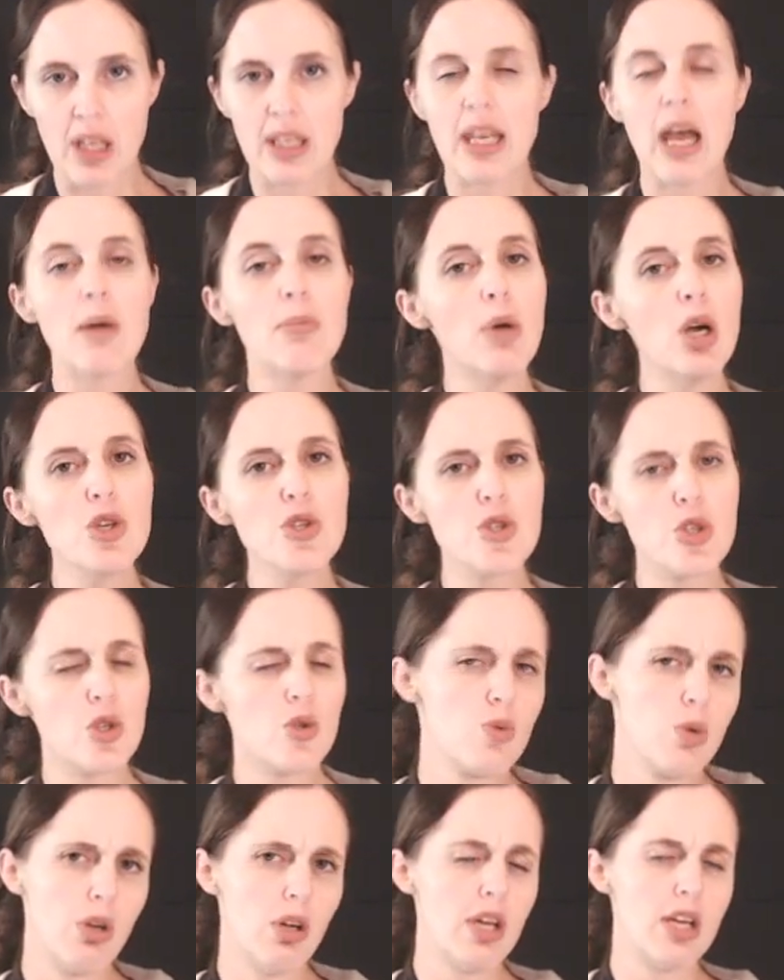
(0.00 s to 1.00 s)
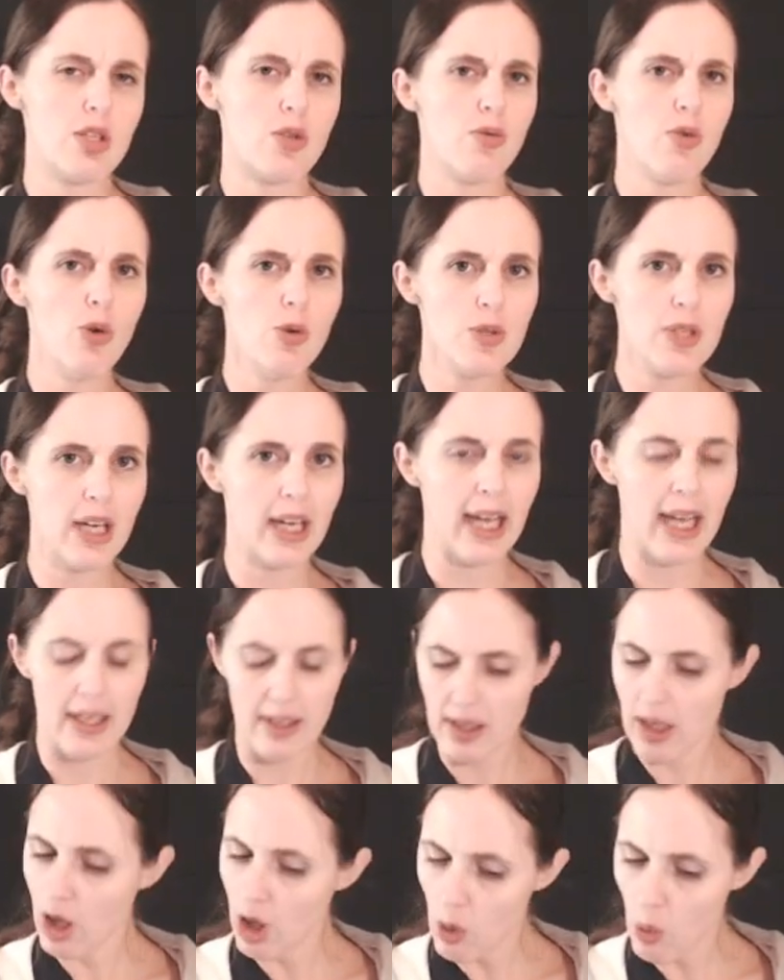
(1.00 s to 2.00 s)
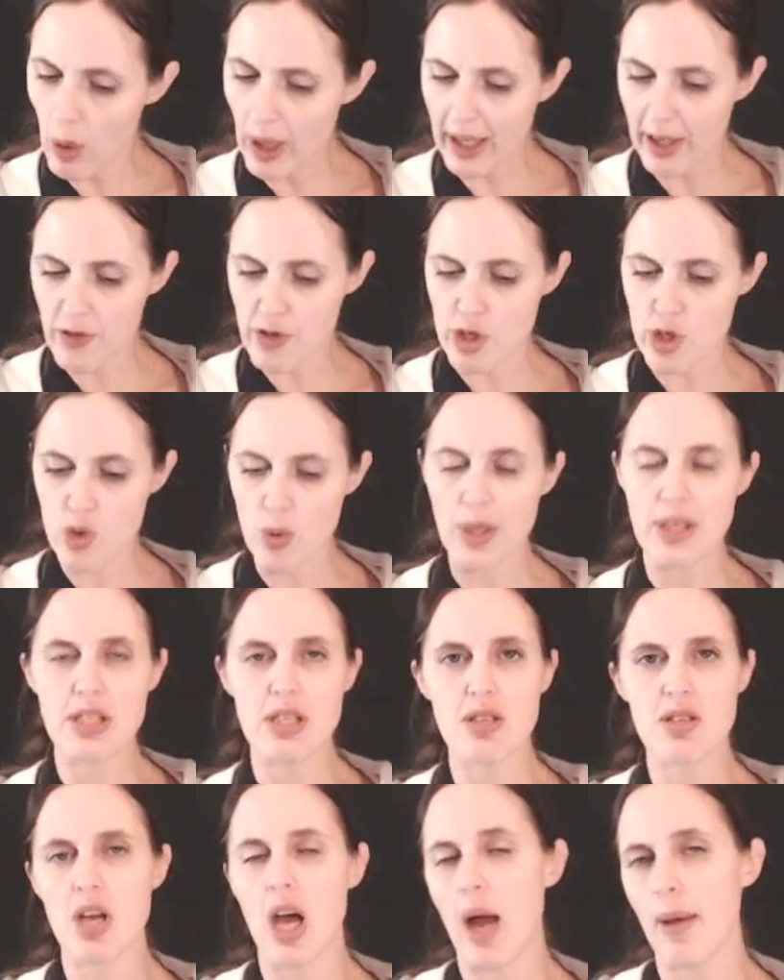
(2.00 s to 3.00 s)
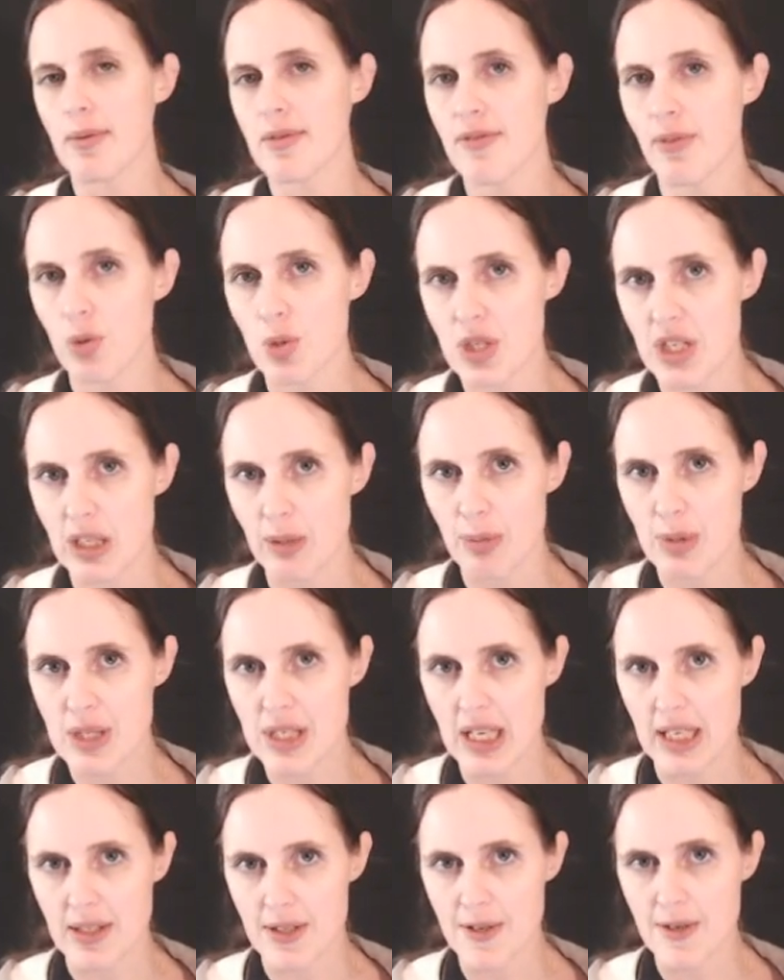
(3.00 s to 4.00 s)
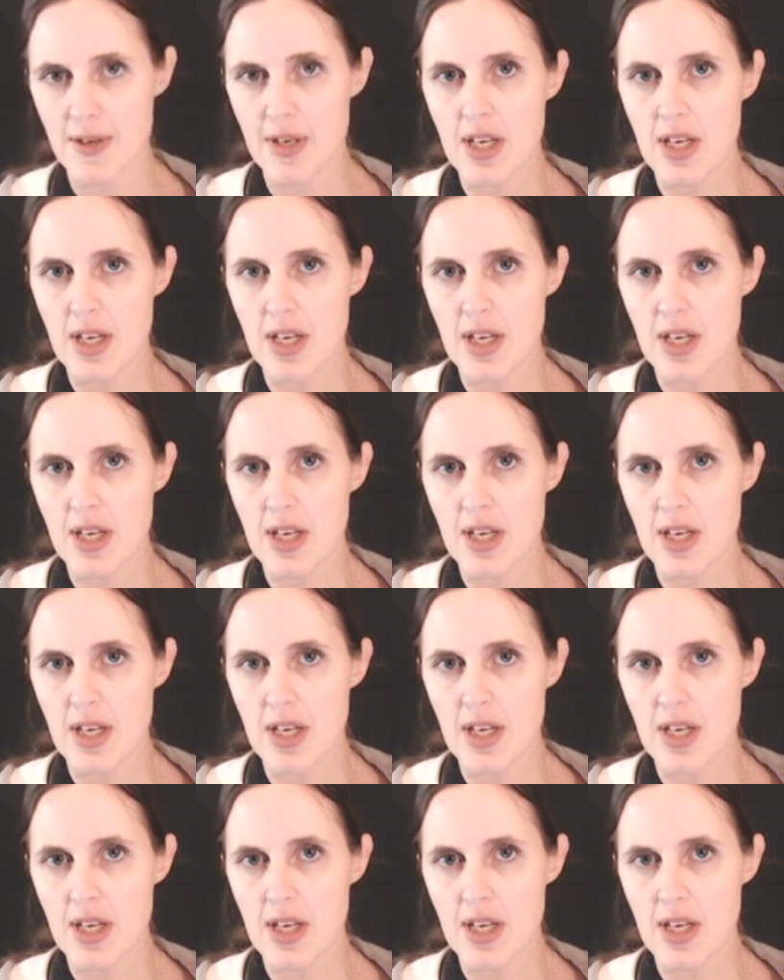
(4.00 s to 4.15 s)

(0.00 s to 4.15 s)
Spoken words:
Now, most students will go, yes, of course I can. They go 120 times 14%.